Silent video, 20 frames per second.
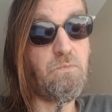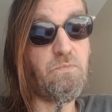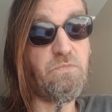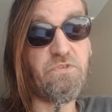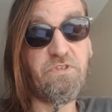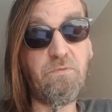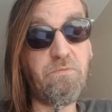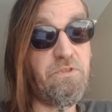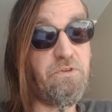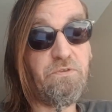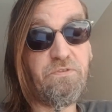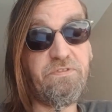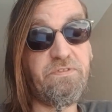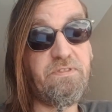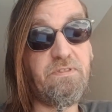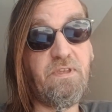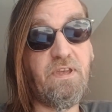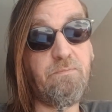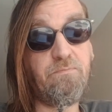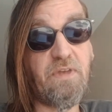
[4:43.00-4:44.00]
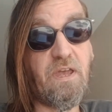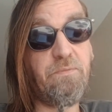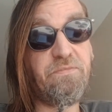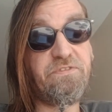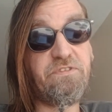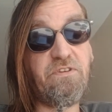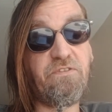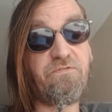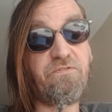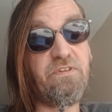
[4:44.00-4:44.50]
some of those, I'm
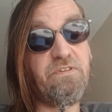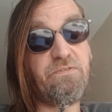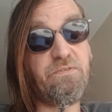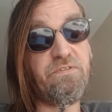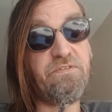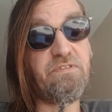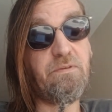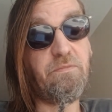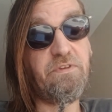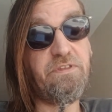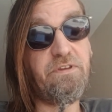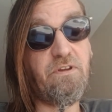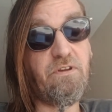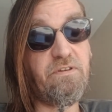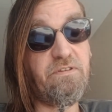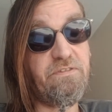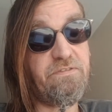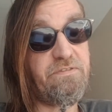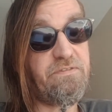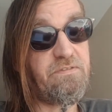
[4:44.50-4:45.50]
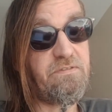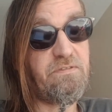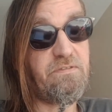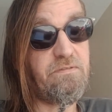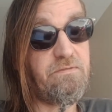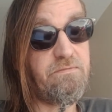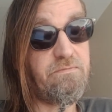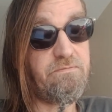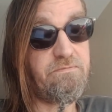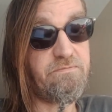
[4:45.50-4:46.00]
still friends with some of the artists
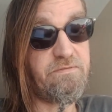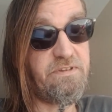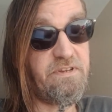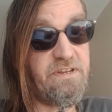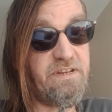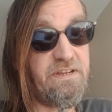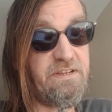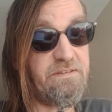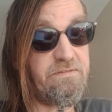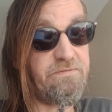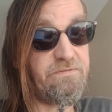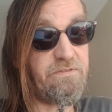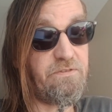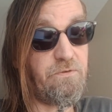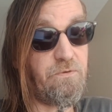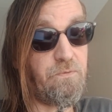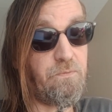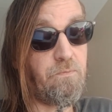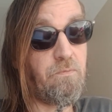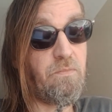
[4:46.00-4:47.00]
today. So,